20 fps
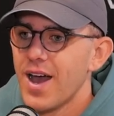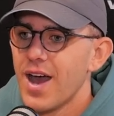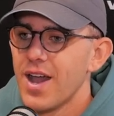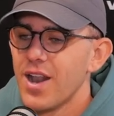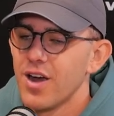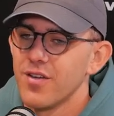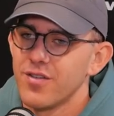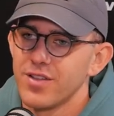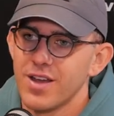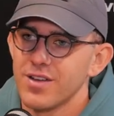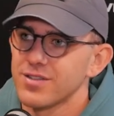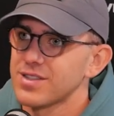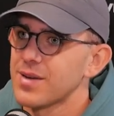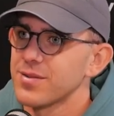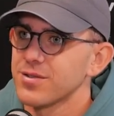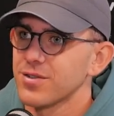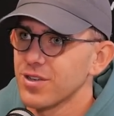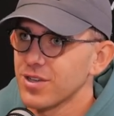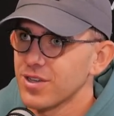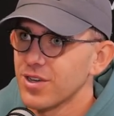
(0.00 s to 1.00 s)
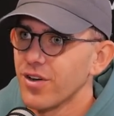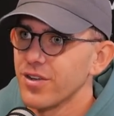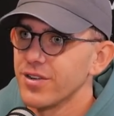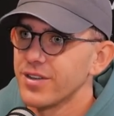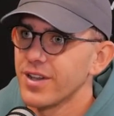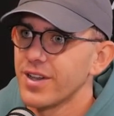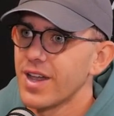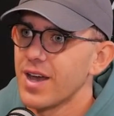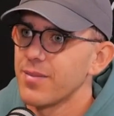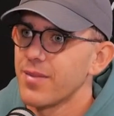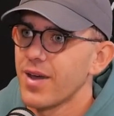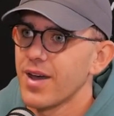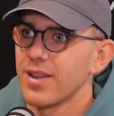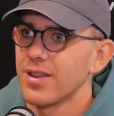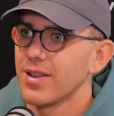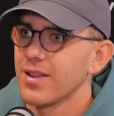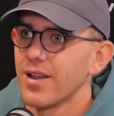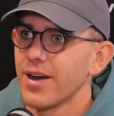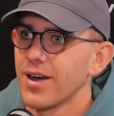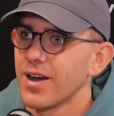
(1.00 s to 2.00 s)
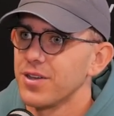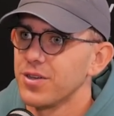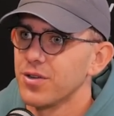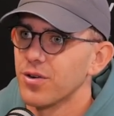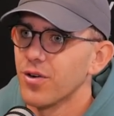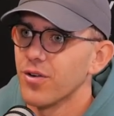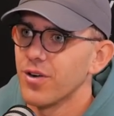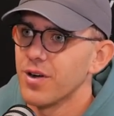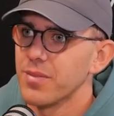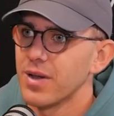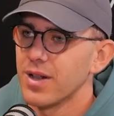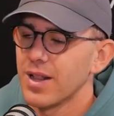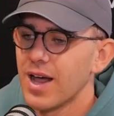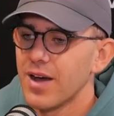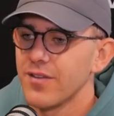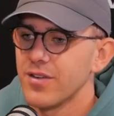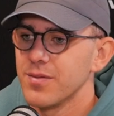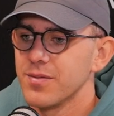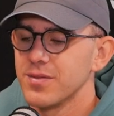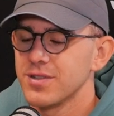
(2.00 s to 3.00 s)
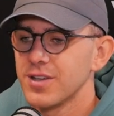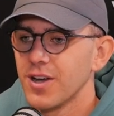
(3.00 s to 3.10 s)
over there is an absolute god to them. They, like, adore him and love him.